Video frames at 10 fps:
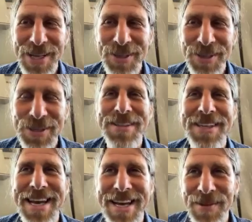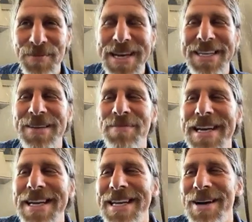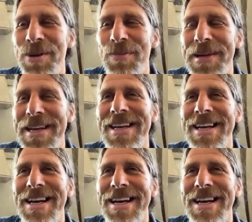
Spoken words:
what I'm saying. The media will be